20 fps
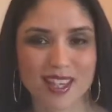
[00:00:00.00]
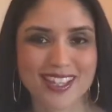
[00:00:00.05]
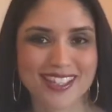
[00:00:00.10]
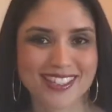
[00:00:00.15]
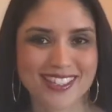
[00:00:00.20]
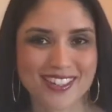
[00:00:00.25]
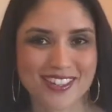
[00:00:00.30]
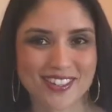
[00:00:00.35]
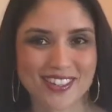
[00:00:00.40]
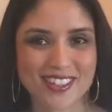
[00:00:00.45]

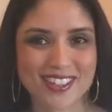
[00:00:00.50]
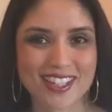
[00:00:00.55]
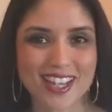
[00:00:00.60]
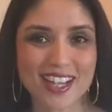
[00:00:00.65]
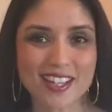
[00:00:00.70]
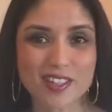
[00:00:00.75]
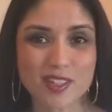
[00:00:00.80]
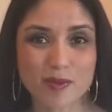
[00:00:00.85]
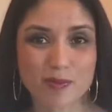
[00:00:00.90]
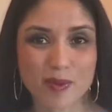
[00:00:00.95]
So, to
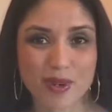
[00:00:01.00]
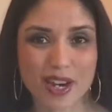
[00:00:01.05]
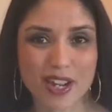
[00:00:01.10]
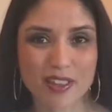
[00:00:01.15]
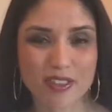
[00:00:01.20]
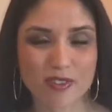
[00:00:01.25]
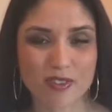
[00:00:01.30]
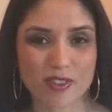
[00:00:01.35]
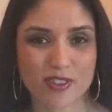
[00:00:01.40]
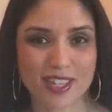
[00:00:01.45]
start to
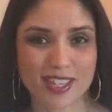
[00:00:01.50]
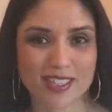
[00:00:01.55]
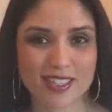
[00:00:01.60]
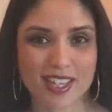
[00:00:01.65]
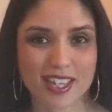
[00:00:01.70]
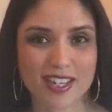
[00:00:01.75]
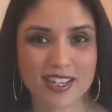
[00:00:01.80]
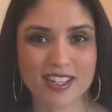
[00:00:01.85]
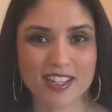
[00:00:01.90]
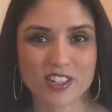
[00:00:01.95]
break through these
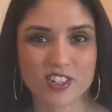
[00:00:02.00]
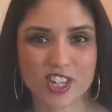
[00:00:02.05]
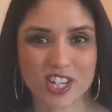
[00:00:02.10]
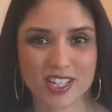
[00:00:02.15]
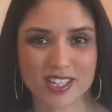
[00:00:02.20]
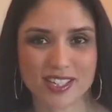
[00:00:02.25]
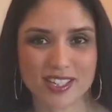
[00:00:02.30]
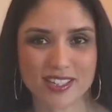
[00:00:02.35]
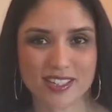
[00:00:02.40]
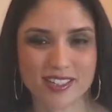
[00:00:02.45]
hidden
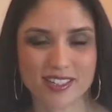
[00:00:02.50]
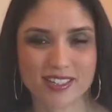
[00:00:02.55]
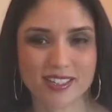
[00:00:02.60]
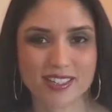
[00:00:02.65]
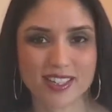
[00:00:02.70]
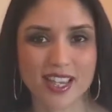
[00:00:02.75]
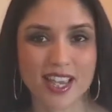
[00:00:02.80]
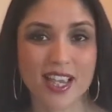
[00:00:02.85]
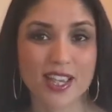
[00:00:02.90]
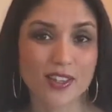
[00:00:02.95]

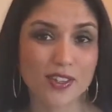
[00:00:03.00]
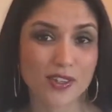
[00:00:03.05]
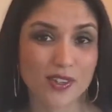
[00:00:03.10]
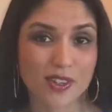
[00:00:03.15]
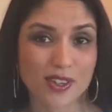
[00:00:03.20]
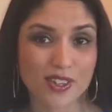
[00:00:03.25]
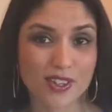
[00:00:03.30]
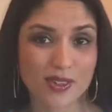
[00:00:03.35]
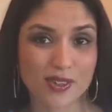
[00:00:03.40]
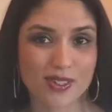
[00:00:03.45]
agendas, you
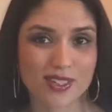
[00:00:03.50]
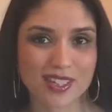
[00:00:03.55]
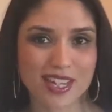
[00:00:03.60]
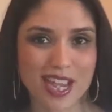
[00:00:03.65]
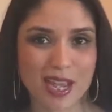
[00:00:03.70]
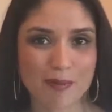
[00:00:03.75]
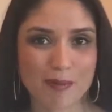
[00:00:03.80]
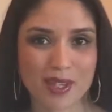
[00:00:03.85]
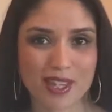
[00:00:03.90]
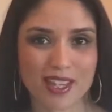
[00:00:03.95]
can use
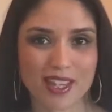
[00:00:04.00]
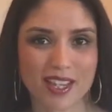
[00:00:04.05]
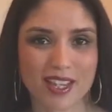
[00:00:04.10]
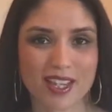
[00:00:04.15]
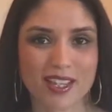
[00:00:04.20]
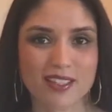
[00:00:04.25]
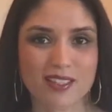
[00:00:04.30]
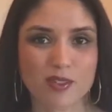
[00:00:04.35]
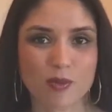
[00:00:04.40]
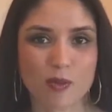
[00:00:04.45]
tapping
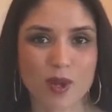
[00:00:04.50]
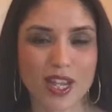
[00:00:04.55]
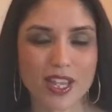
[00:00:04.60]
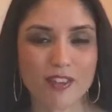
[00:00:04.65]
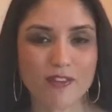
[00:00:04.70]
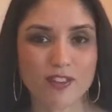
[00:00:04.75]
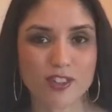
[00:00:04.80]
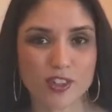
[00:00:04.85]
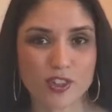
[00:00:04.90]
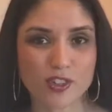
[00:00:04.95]
as a way
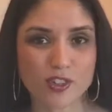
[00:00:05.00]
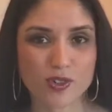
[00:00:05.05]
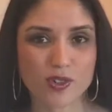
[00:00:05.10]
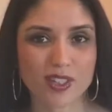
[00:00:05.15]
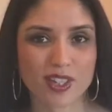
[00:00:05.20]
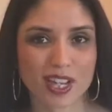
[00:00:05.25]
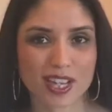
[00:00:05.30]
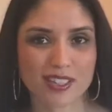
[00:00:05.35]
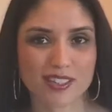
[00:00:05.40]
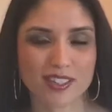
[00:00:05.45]
of
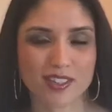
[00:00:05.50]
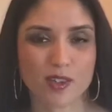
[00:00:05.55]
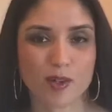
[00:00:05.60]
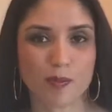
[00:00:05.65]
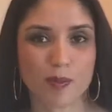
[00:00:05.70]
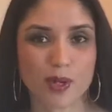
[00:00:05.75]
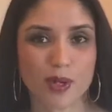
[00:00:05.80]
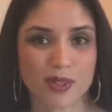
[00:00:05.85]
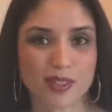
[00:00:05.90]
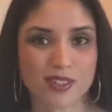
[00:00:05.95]
neutralizing your
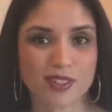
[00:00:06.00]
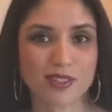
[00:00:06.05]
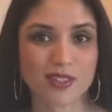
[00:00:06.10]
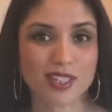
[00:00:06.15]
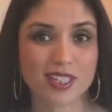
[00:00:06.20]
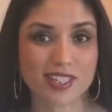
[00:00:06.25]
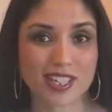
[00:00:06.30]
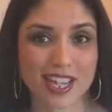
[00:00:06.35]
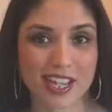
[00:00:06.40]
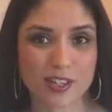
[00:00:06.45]

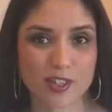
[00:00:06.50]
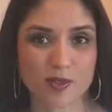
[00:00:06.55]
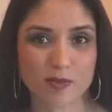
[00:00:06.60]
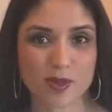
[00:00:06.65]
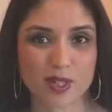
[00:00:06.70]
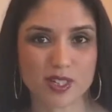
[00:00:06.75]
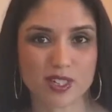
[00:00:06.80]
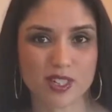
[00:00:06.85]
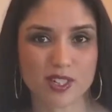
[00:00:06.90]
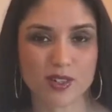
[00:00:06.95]
personal
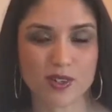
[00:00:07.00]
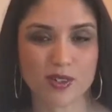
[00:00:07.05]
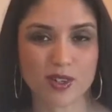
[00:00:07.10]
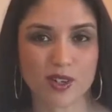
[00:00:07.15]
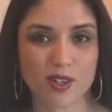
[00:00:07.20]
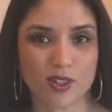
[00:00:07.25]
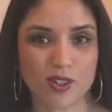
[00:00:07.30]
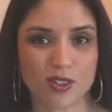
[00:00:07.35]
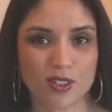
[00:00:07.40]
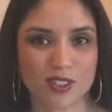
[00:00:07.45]
attachment to your
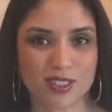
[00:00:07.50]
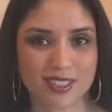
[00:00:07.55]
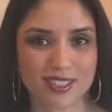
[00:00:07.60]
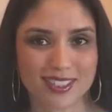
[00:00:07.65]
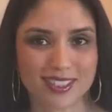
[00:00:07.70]
goal.